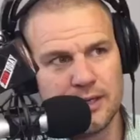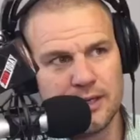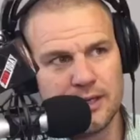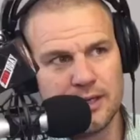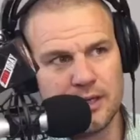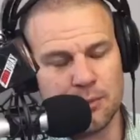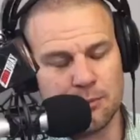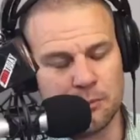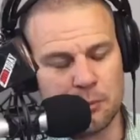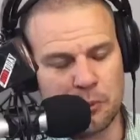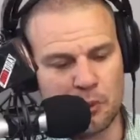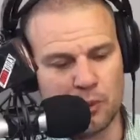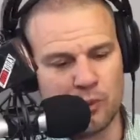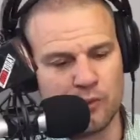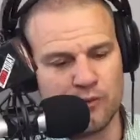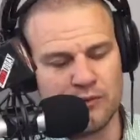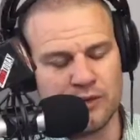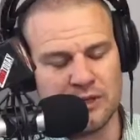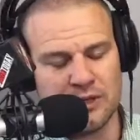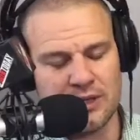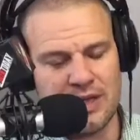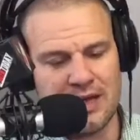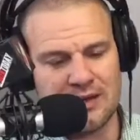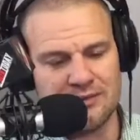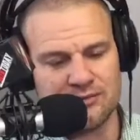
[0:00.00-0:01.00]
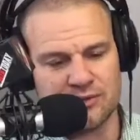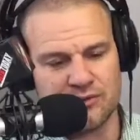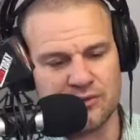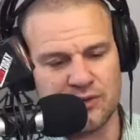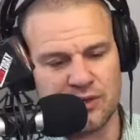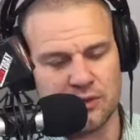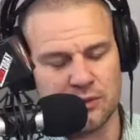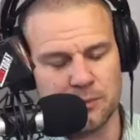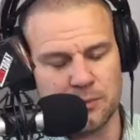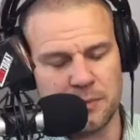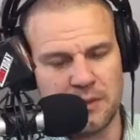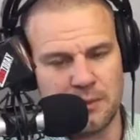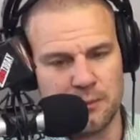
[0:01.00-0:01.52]
improve the lives of
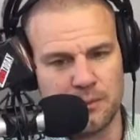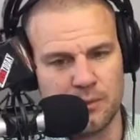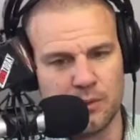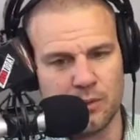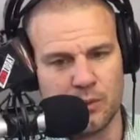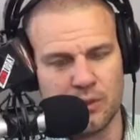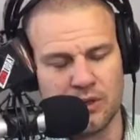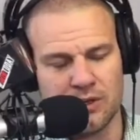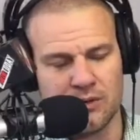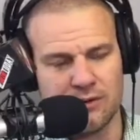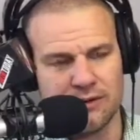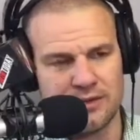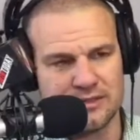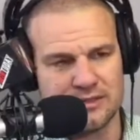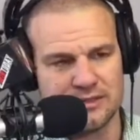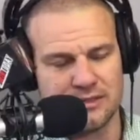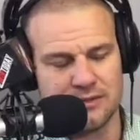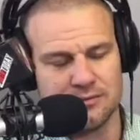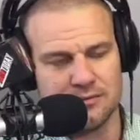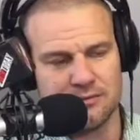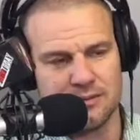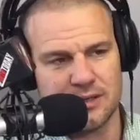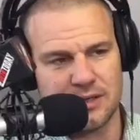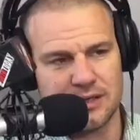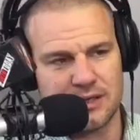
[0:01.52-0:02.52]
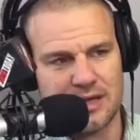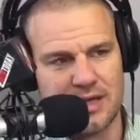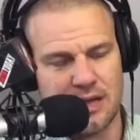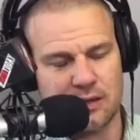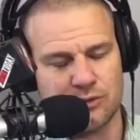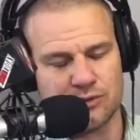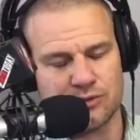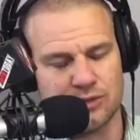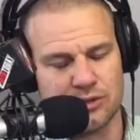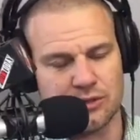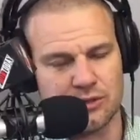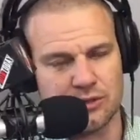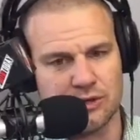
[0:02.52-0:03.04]
other people, whether as a
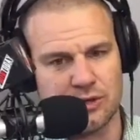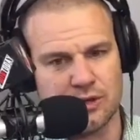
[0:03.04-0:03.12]
counselor,